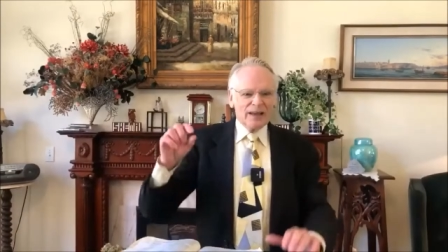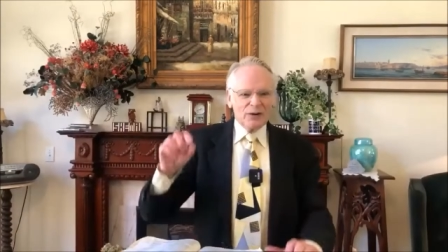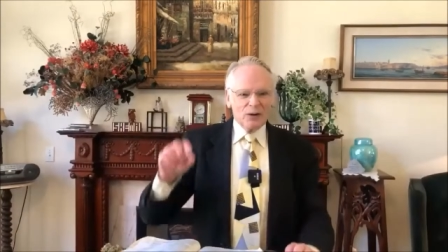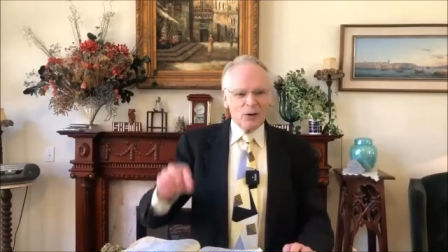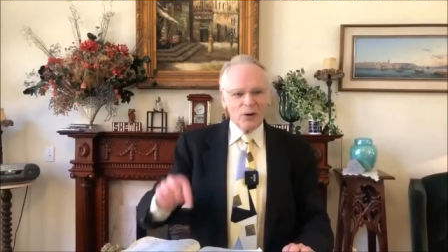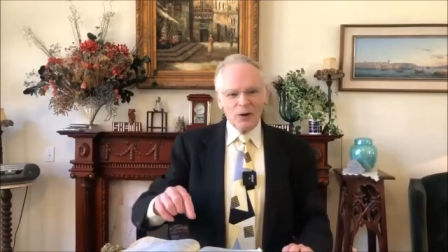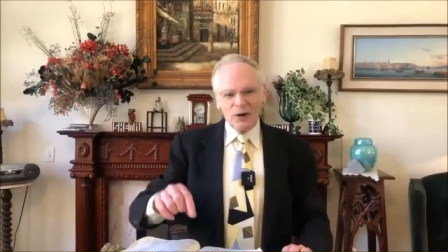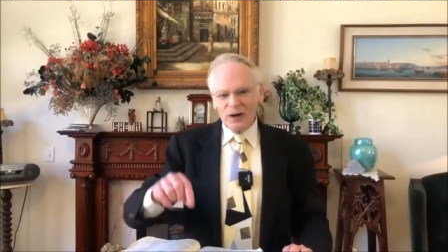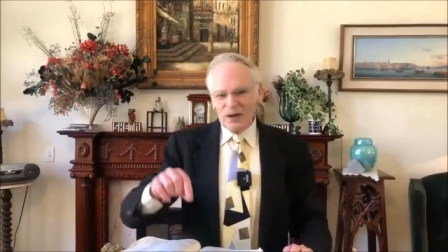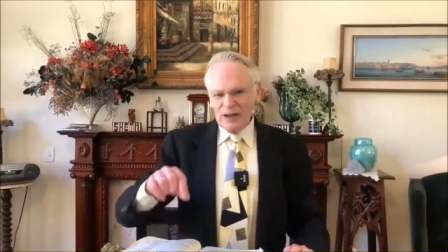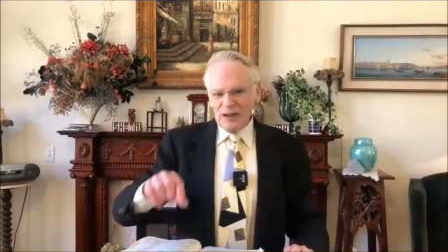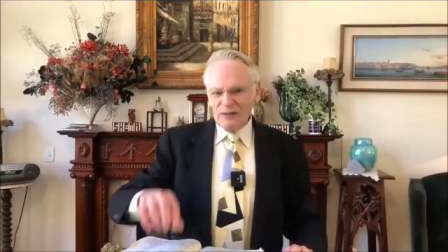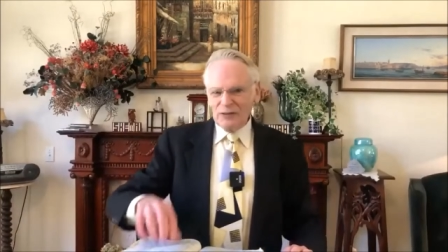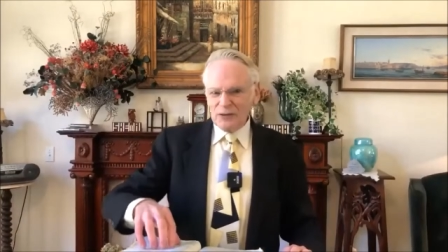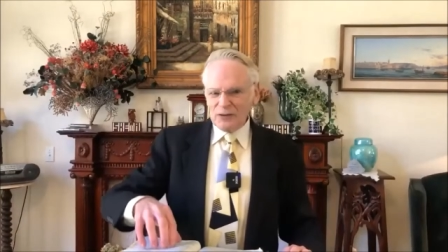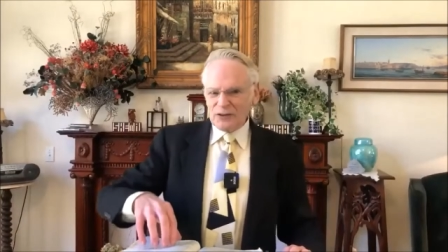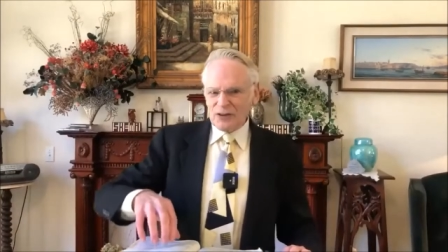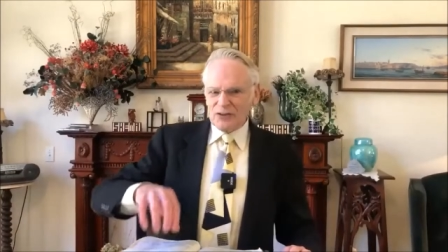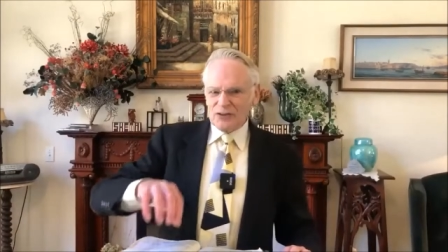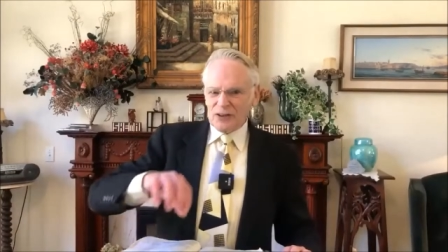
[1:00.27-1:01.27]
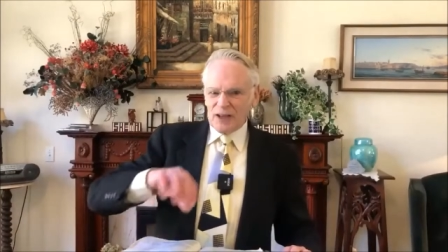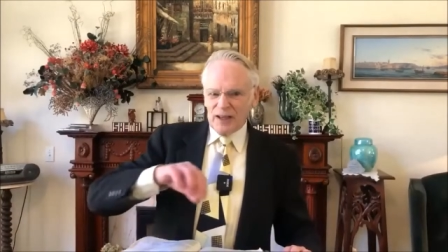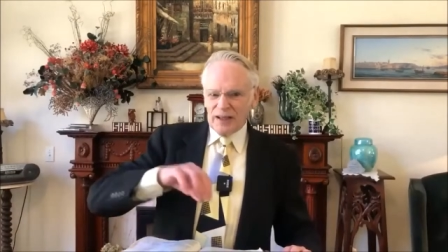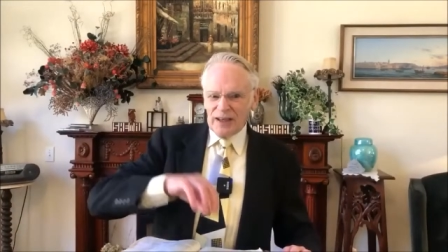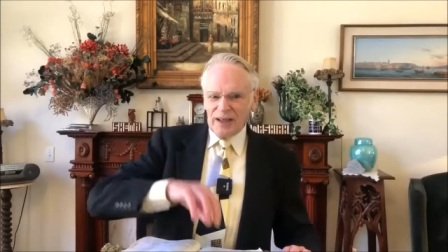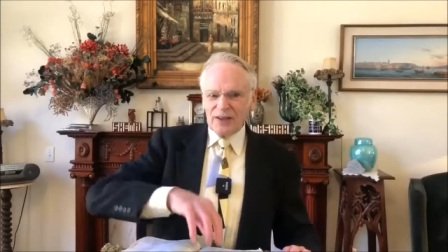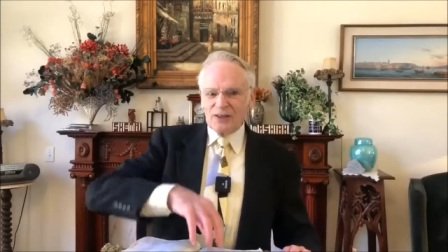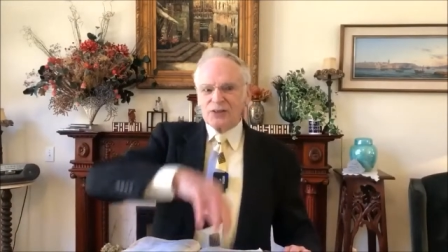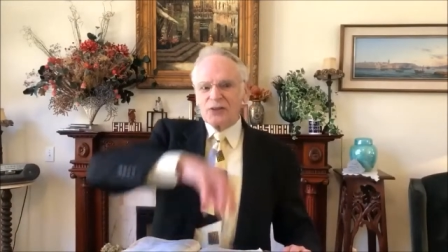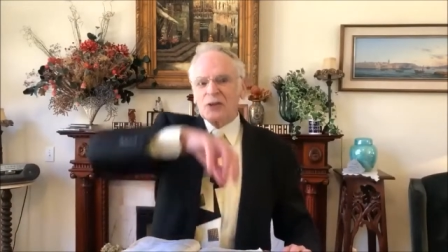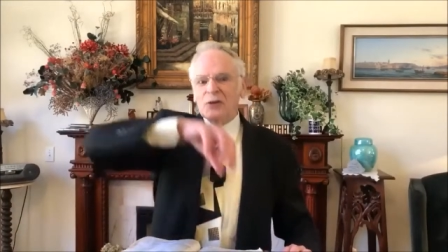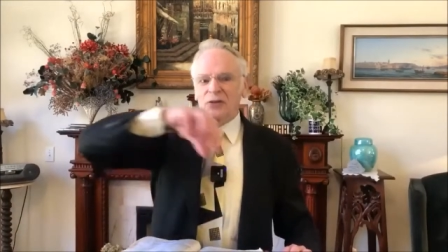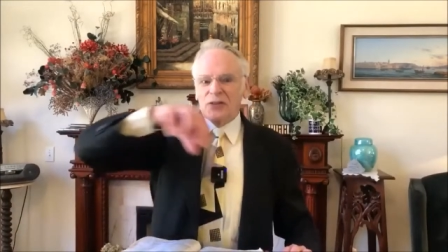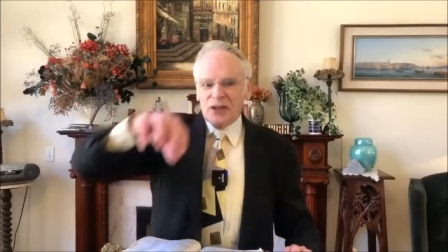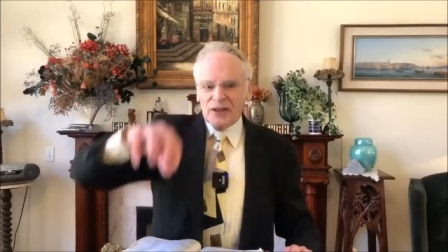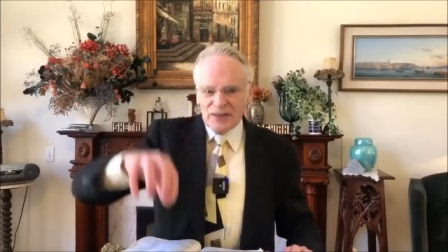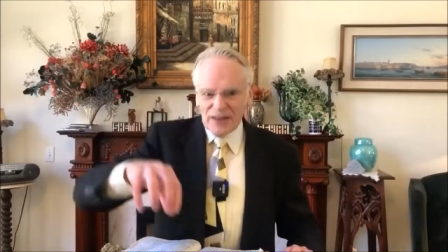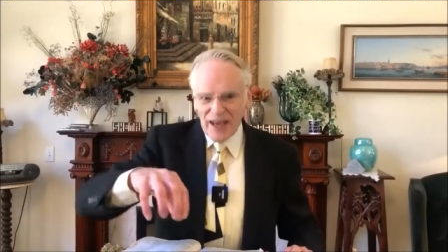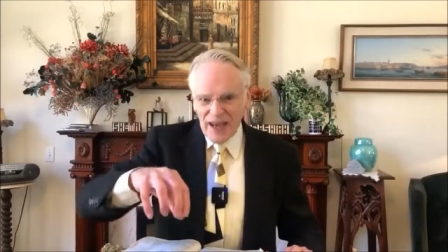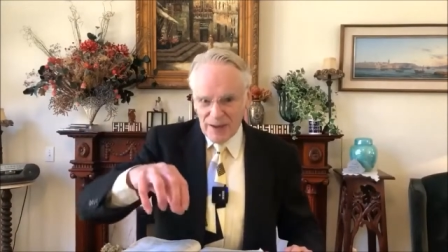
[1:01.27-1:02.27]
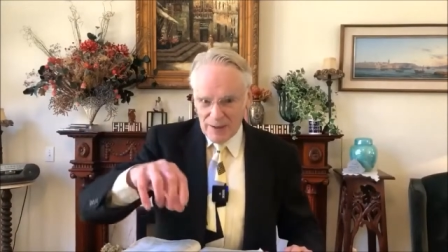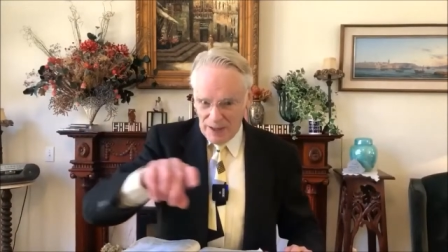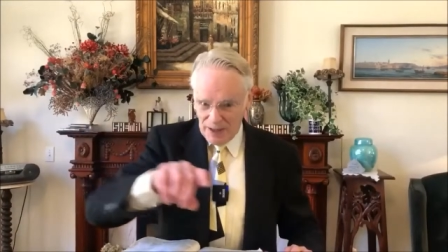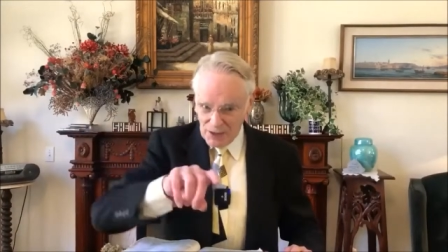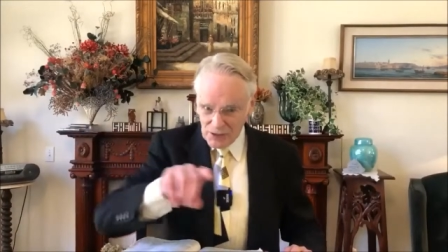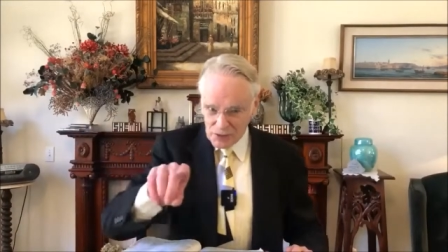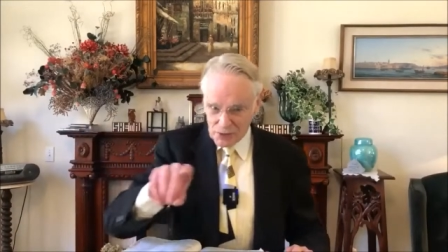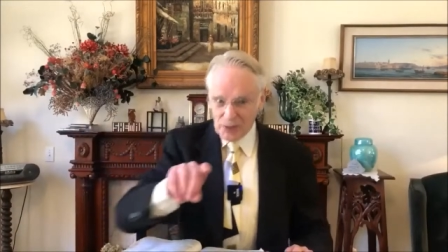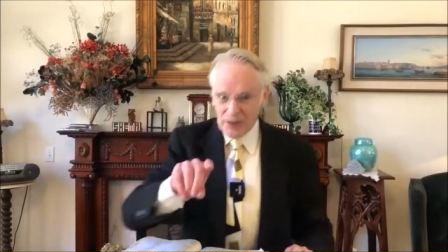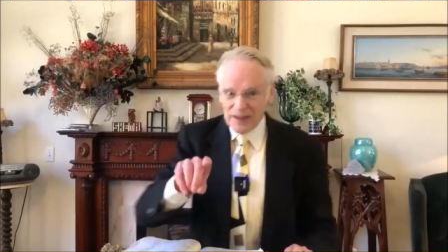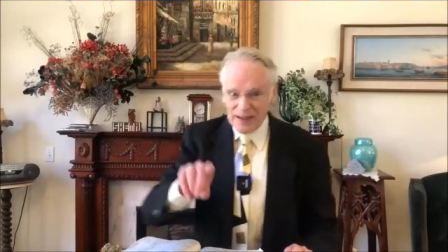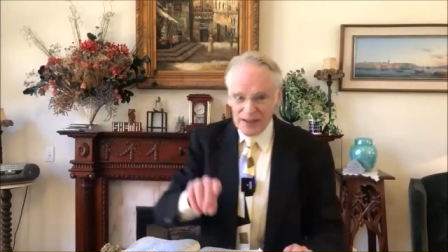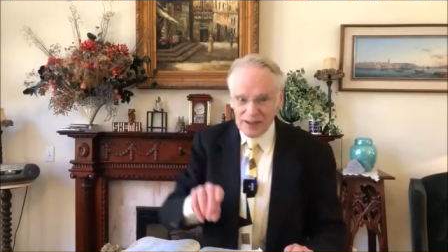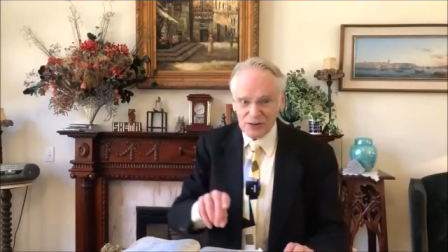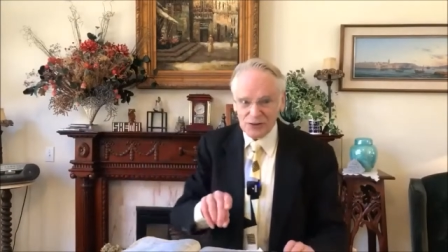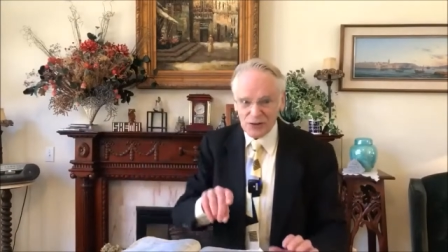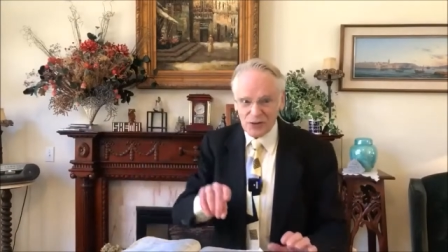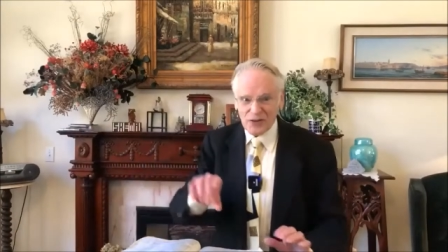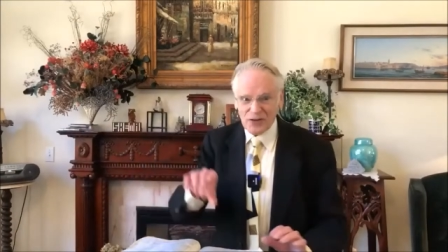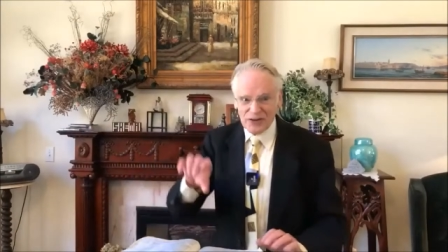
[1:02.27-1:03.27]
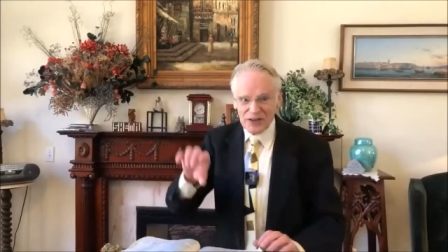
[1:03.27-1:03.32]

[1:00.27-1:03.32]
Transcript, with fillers: Or if you should say, into the name, into, into the